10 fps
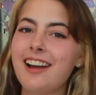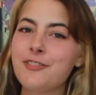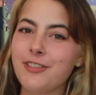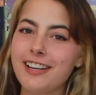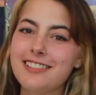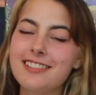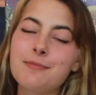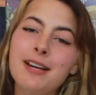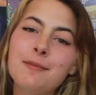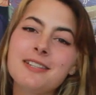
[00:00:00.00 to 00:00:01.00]
Hi friends,
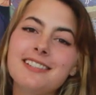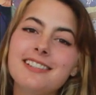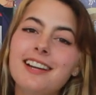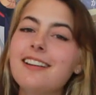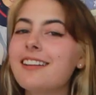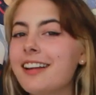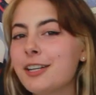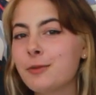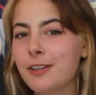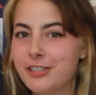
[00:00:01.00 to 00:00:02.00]
my name is Danielle and
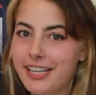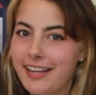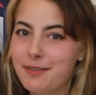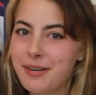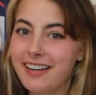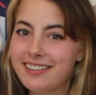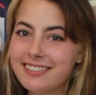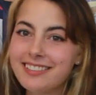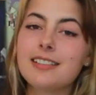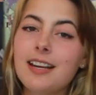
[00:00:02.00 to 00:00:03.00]
you're watching Anime Bay.
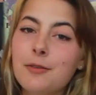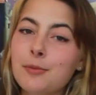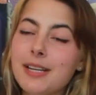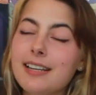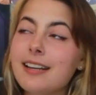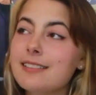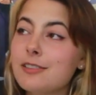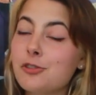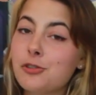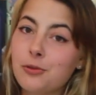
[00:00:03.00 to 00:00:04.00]
Today will be a nice
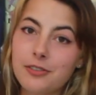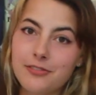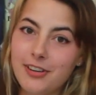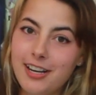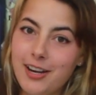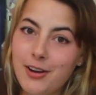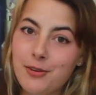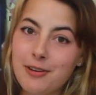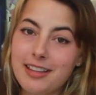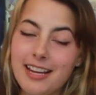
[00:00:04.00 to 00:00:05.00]
and short
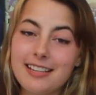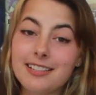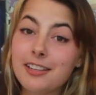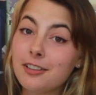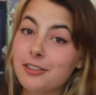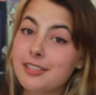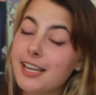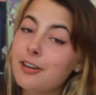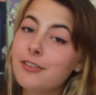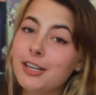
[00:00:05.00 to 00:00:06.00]
video with a singular
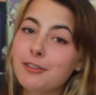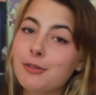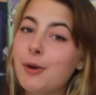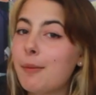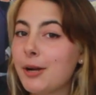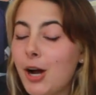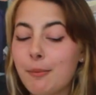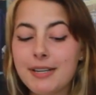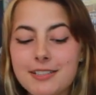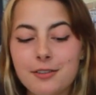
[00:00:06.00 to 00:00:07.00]
scale figure from
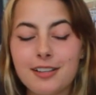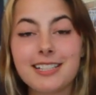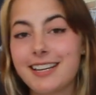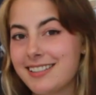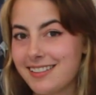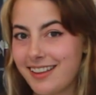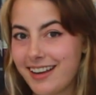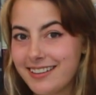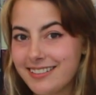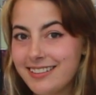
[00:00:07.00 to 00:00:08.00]
AmiAmi, so let's get into
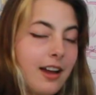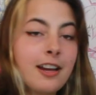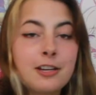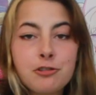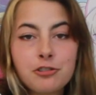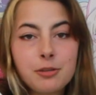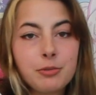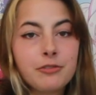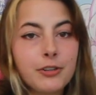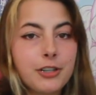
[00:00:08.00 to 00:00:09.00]
that. I usually
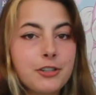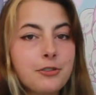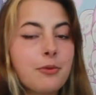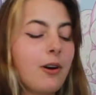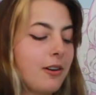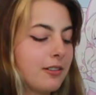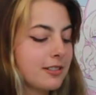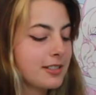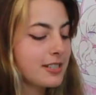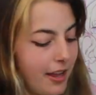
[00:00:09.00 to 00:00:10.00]
prefer to do
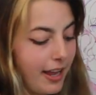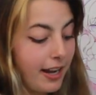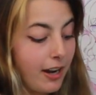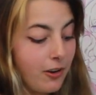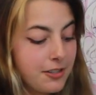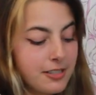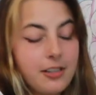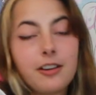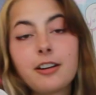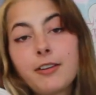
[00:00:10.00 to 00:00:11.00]
hauls, and I honestly
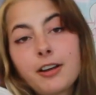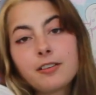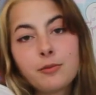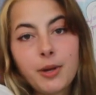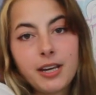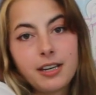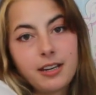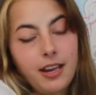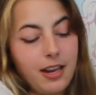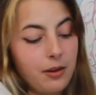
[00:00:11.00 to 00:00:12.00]
could have. I could have
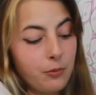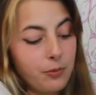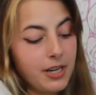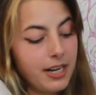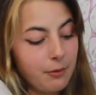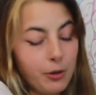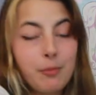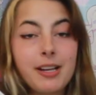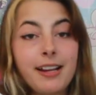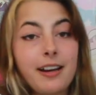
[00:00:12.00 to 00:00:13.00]
waited a week. I'm
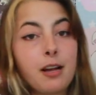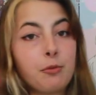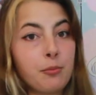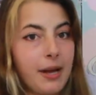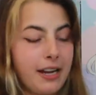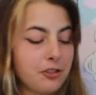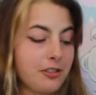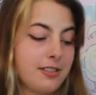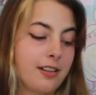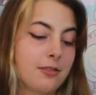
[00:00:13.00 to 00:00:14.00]
probably gonna get a couple
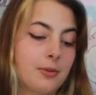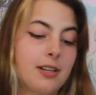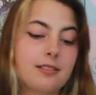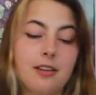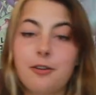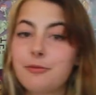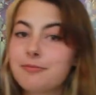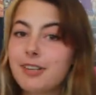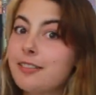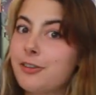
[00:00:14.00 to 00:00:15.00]
packages next week, so
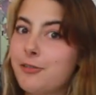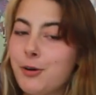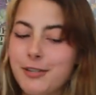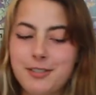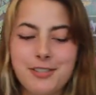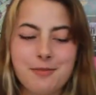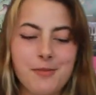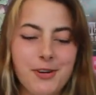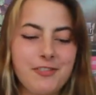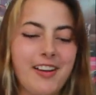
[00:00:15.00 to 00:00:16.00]
look forward to some
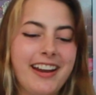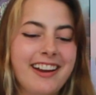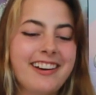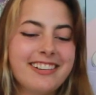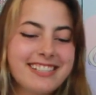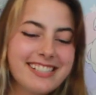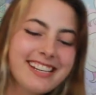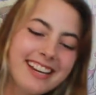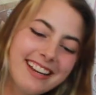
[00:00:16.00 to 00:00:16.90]
more videos.